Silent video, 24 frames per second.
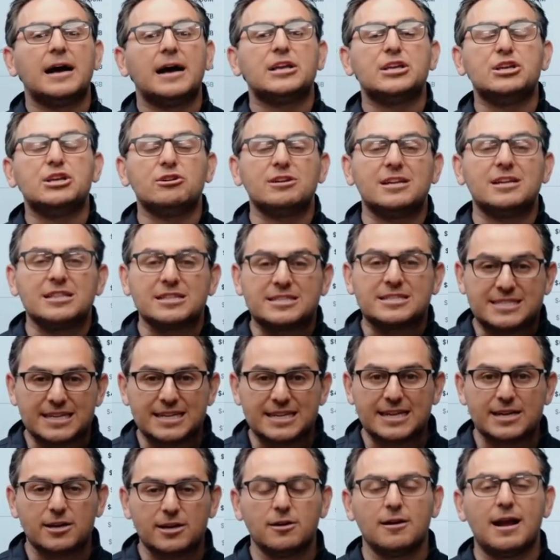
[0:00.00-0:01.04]
You're going to sit
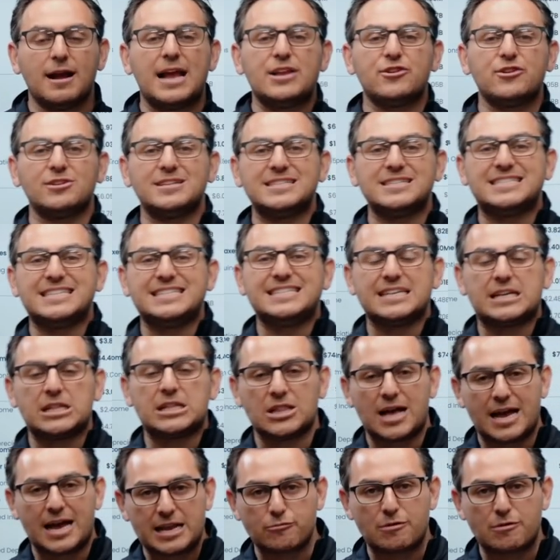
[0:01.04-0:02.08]
here and you're going to see
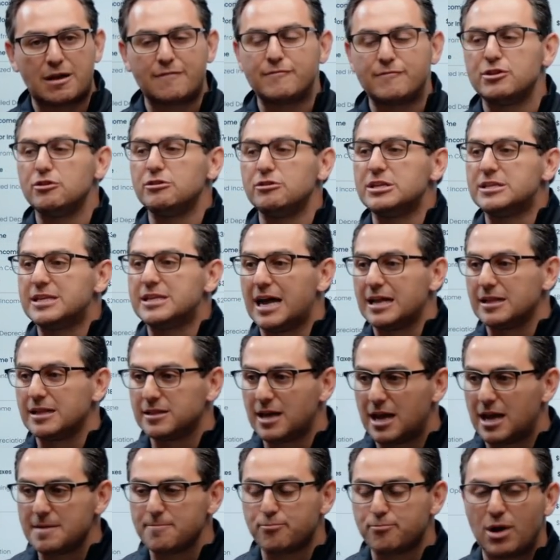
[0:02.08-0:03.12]
declining revenue and
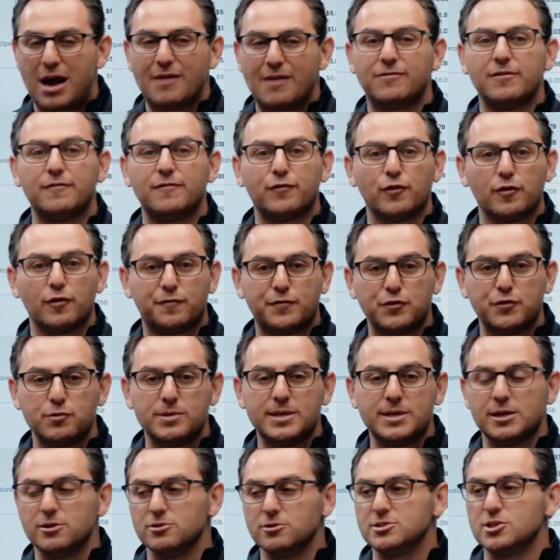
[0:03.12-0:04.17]
declining profit for a few
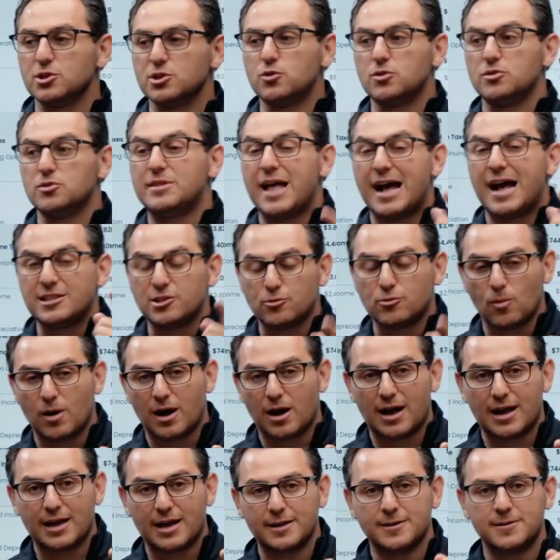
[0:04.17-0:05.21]
years. That's
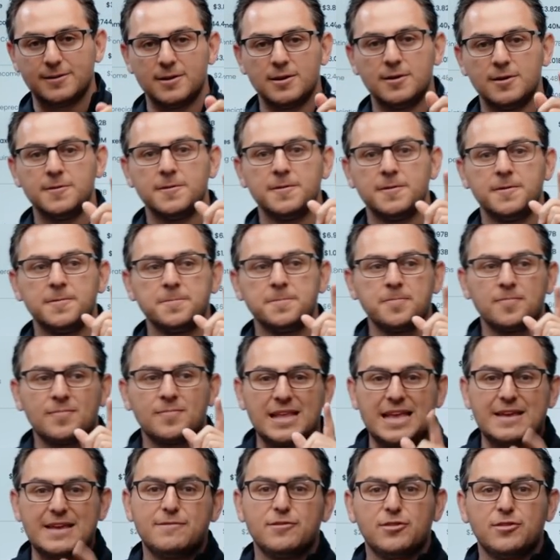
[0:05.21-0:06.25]
why,
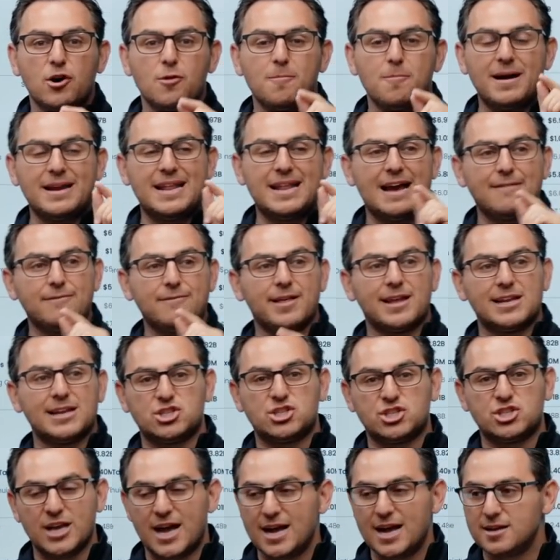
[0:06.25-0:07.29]
even though it might have a lot of
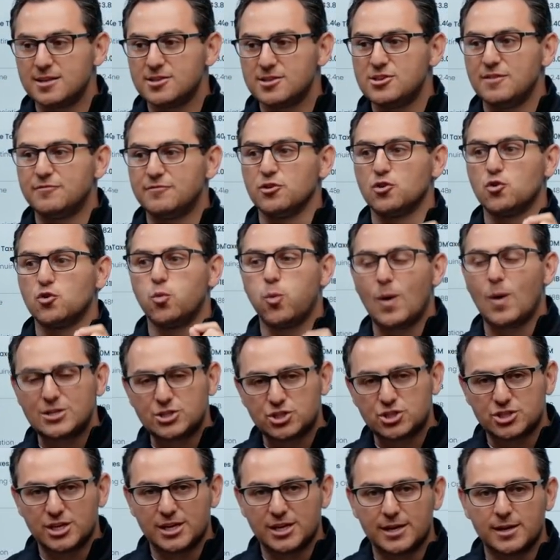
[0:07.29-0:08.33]
checks, you have to
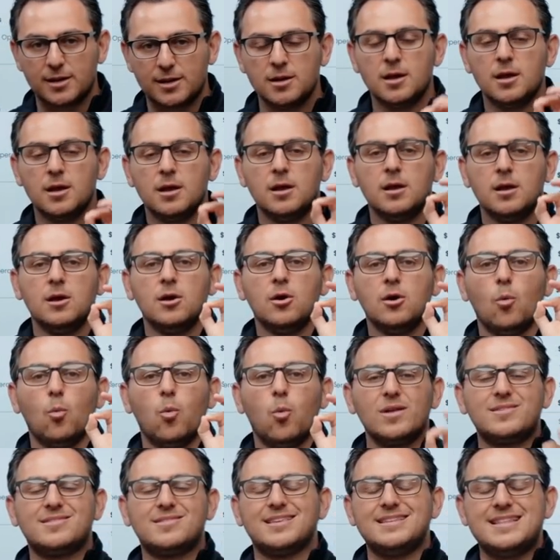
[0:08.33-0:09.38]
question
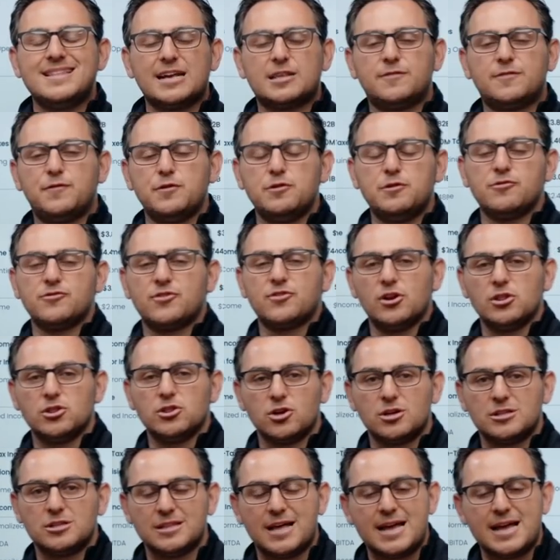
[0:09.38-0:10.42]
what's the next few years going to
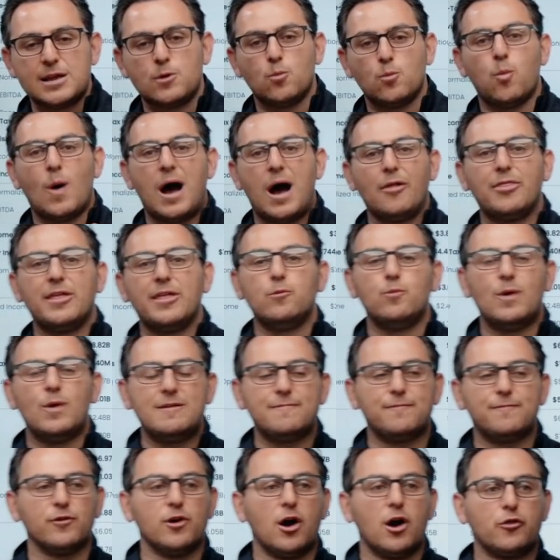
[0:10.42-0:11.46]
look like while they
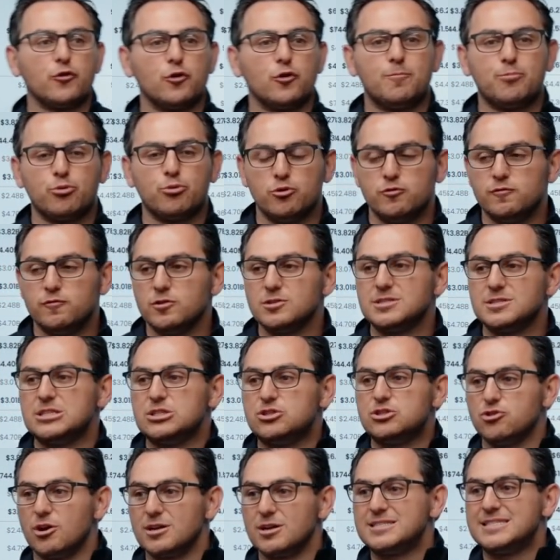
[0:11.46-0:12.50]
wait for other approvals
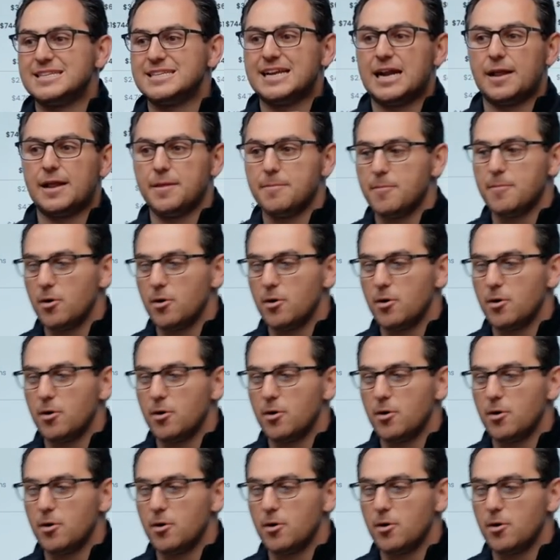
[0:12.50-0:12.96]
and drugs to get on the